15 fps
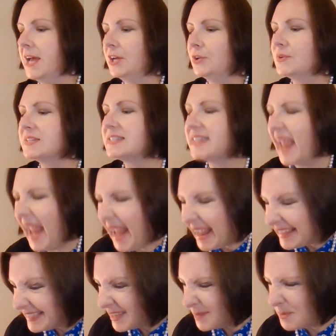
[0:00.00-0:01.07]

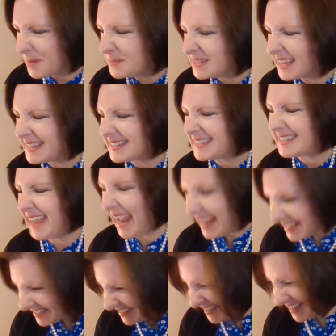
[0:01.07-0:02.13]
"Chrysanthemum's a daisy?
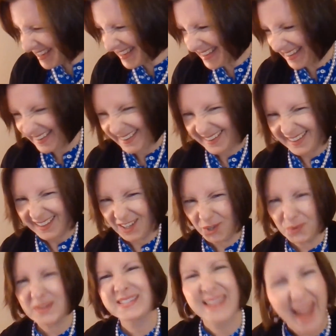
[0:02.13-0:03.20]

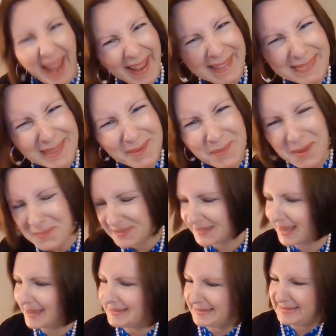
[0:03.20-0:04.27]
Chrysanthemum's
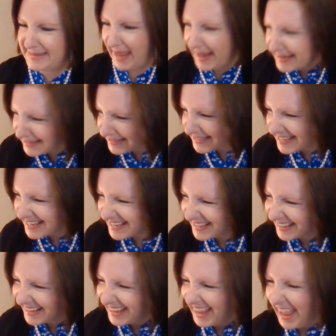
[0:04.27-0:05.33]
a daisy?"
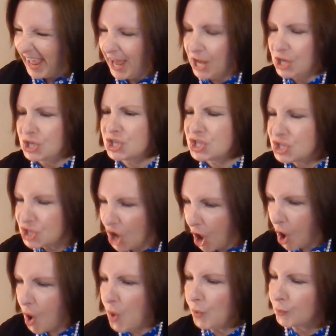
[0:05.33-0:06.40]

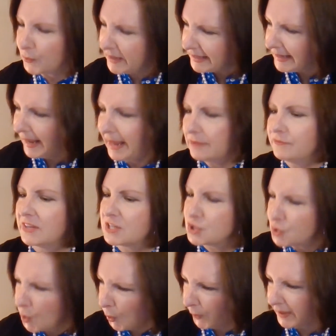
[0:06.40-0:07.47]
Joe, Rita, and
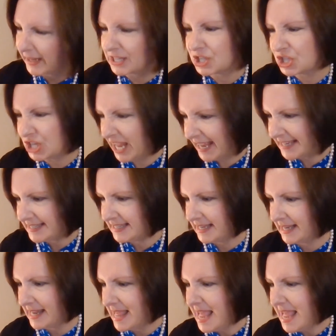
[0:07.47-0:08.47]
Victoria chanted,